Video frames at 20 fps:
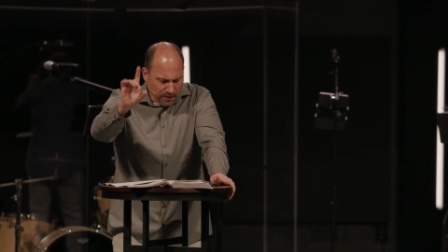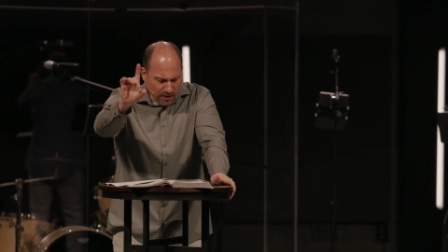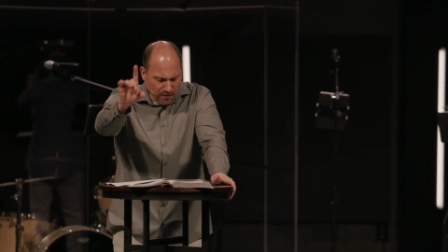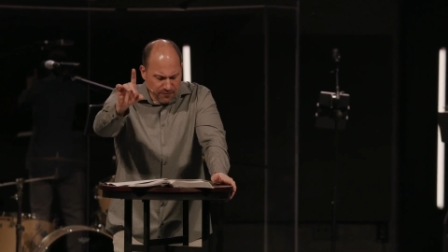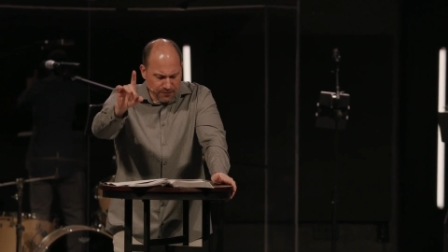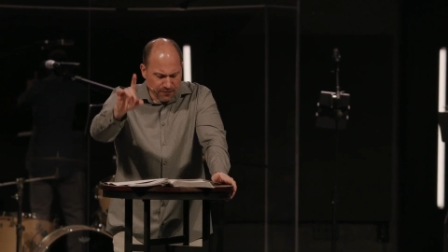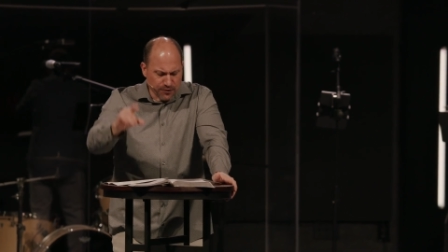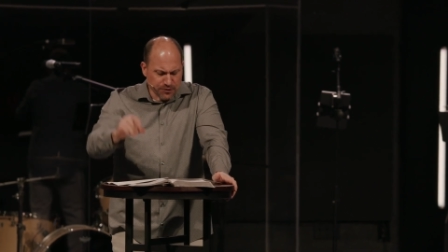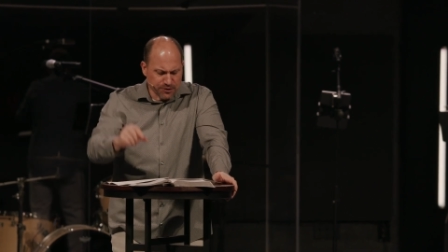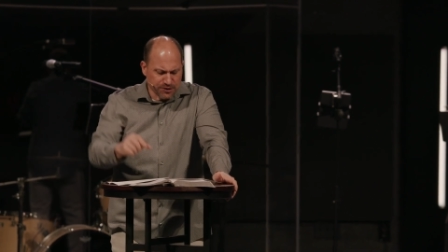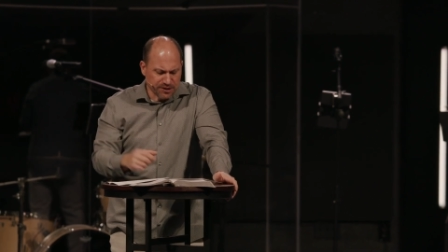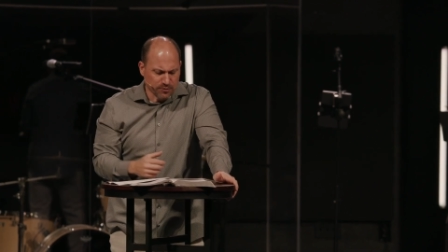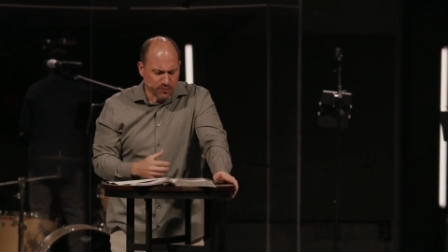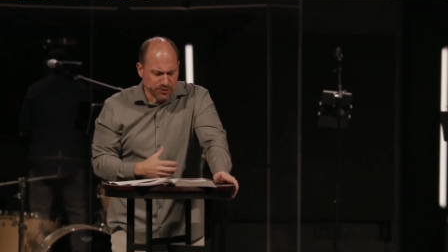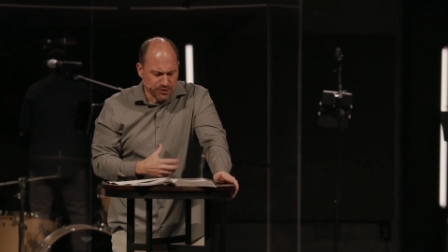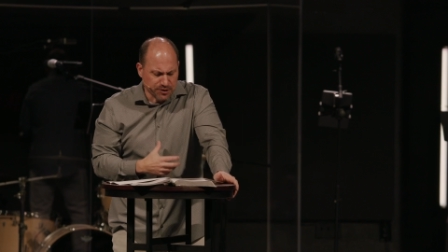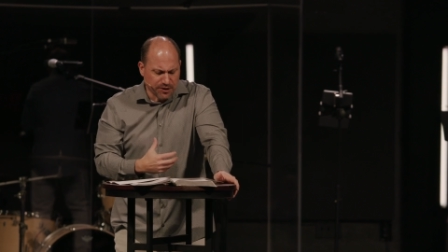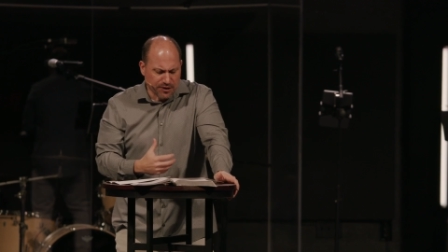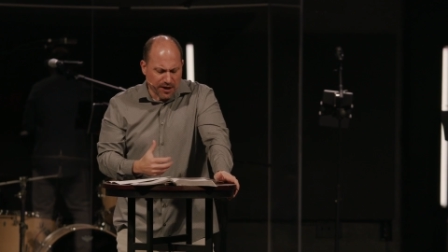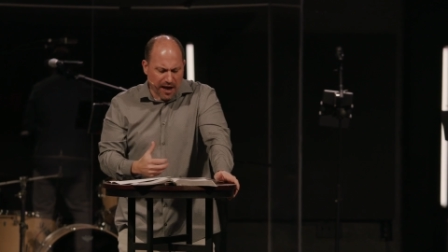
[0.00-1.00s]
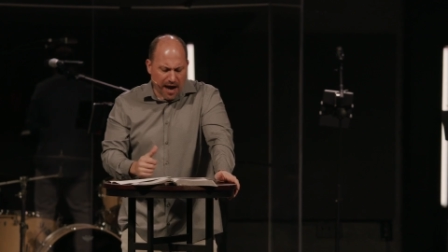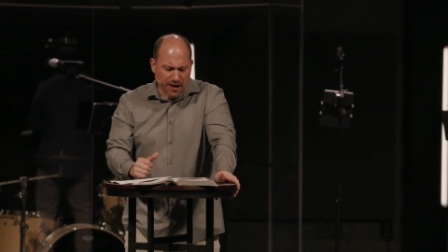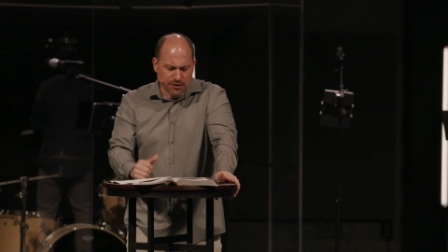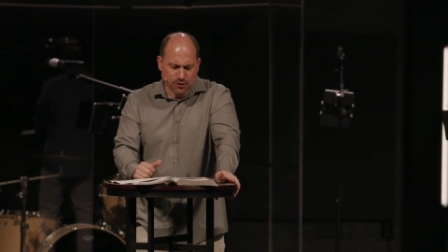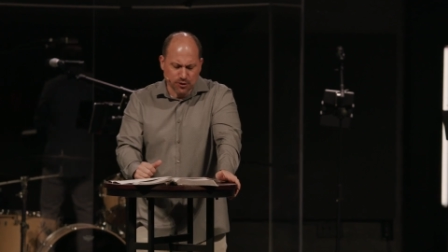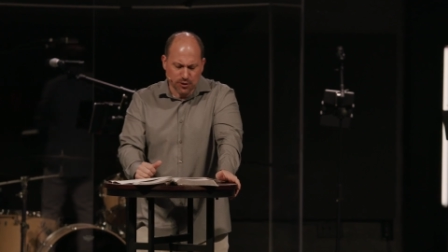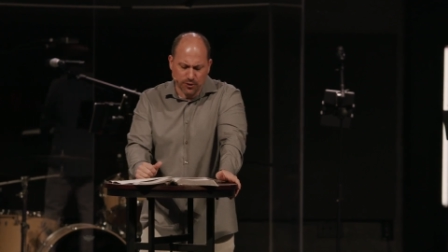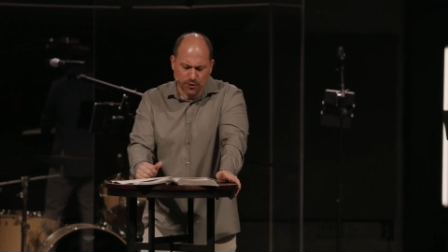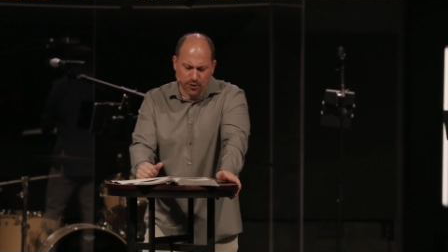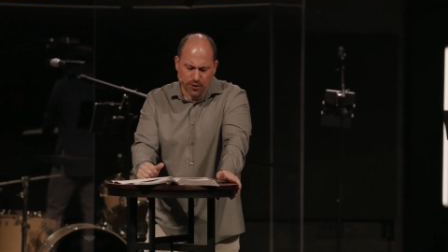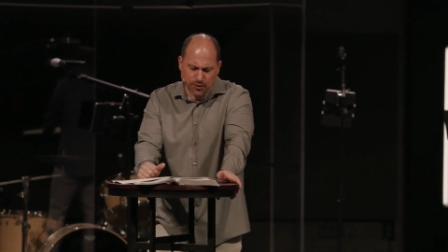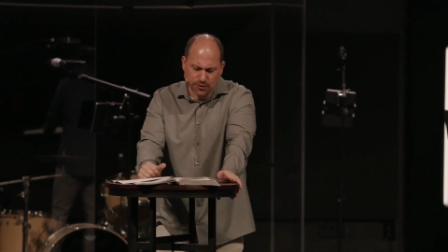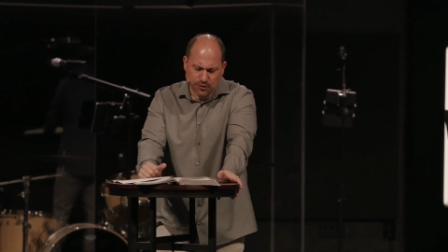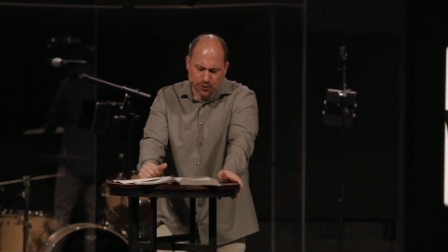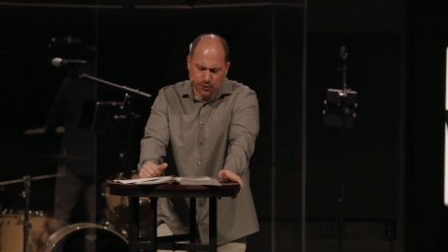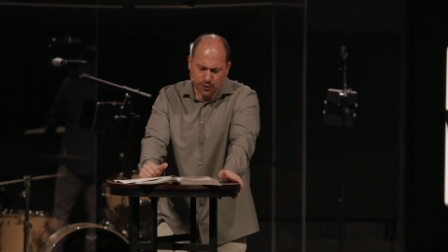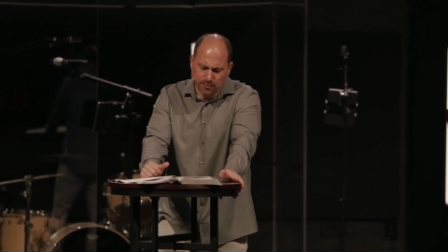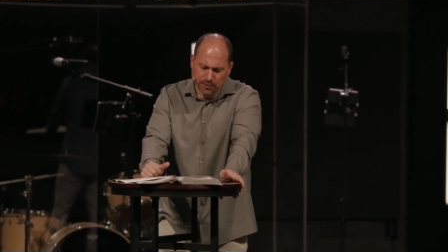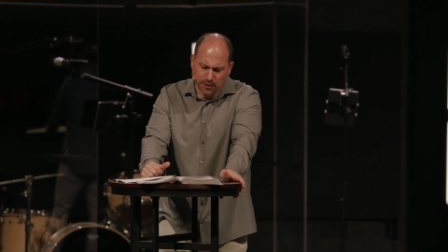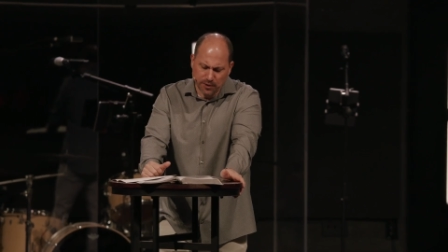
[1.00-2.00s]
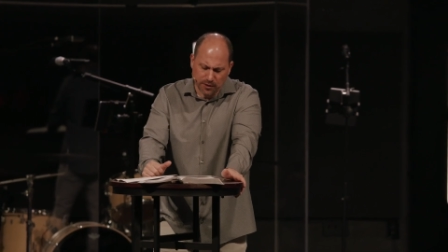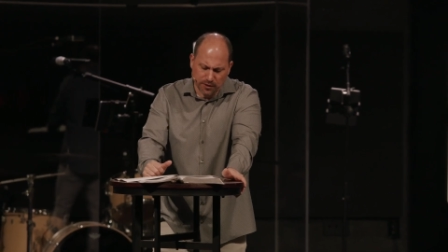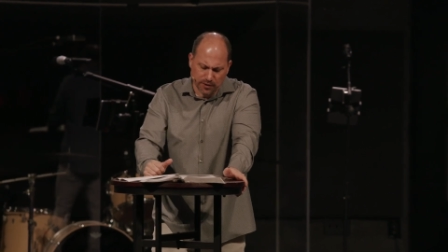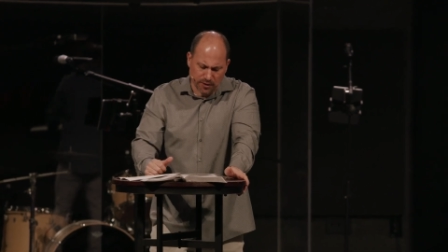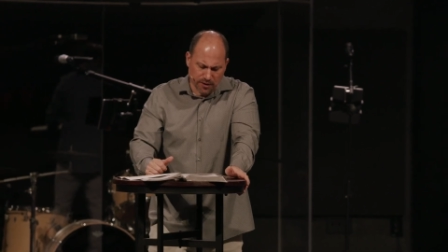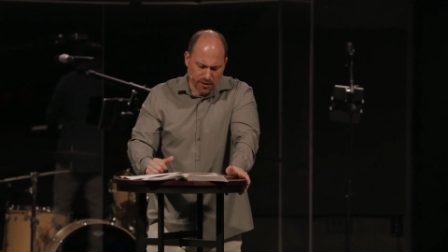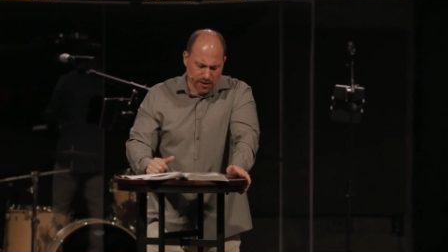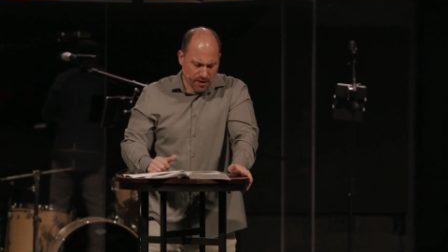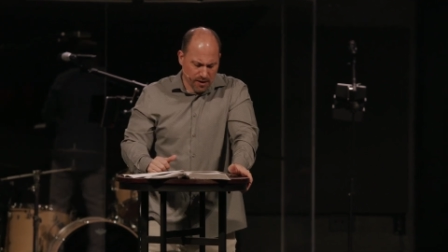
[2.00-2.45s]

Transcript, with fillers: First, there was a nodular or tubular